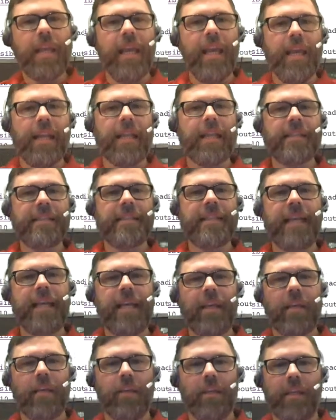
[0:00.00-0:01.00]
and let's
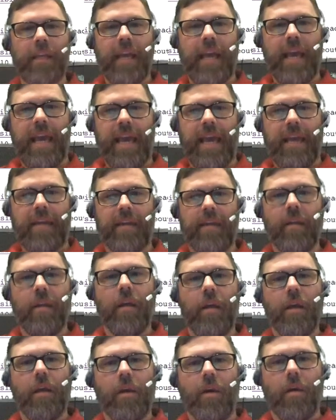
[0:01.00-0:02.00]
take a look at
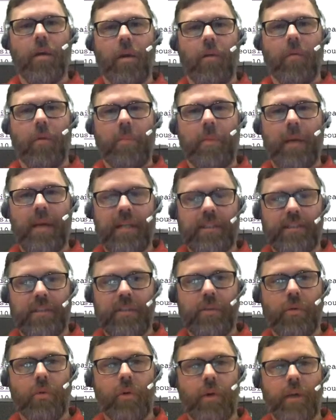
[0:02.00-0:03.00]
our
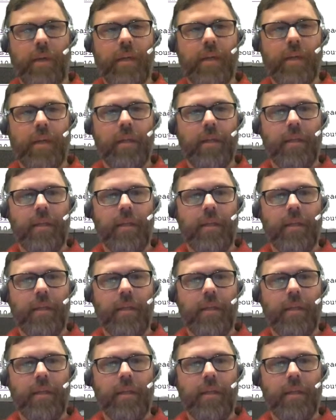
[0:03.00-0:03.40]
repository